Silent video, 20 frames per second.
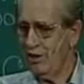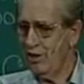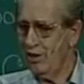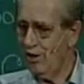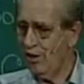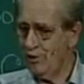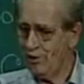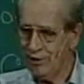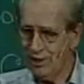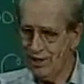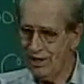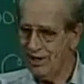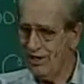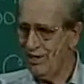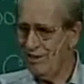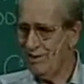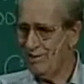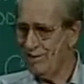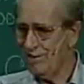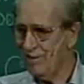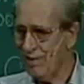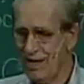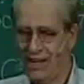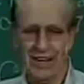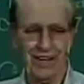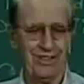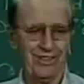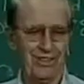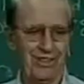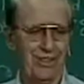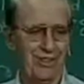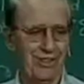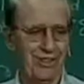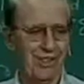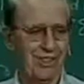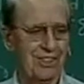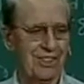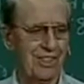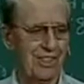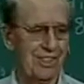totally man. You know,
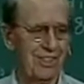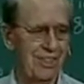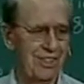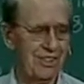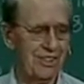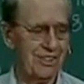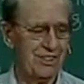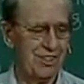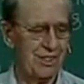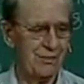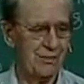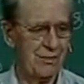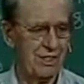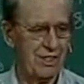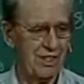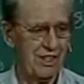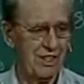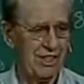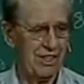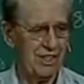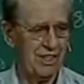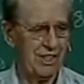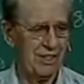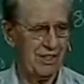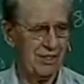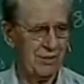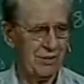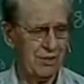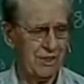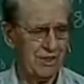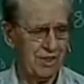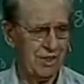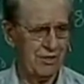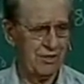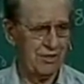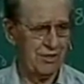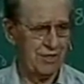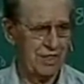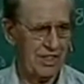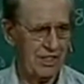that's a concept that a lot of
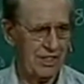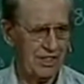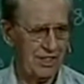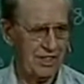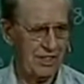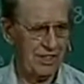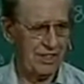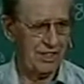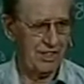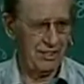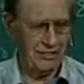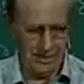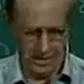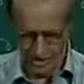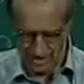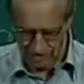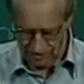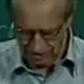believers, I think, even have